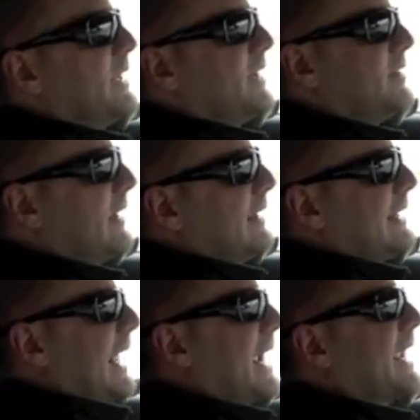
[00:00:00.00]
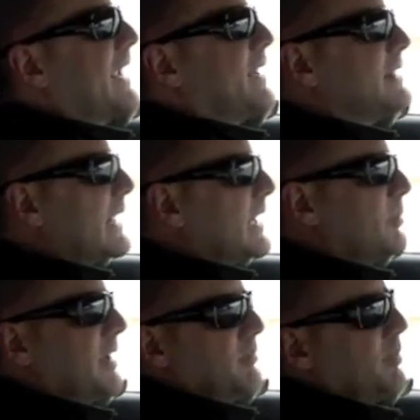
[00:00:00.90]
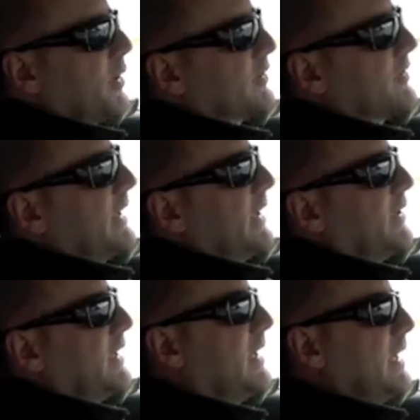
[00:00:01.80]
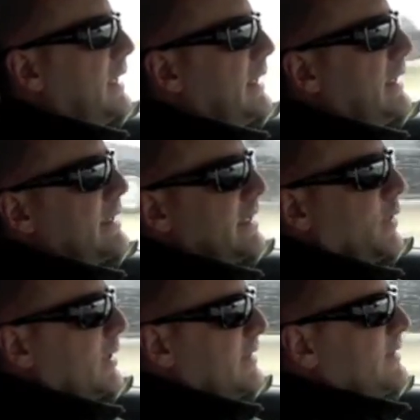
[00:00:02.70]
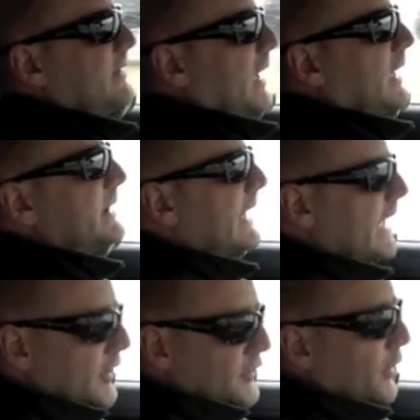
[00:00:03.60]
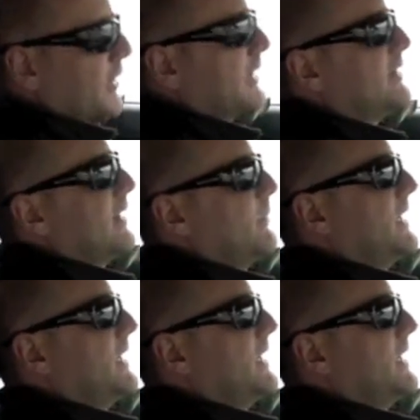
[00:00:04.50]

it's lacking a little bit in personality. You know, it's a little dark and dim in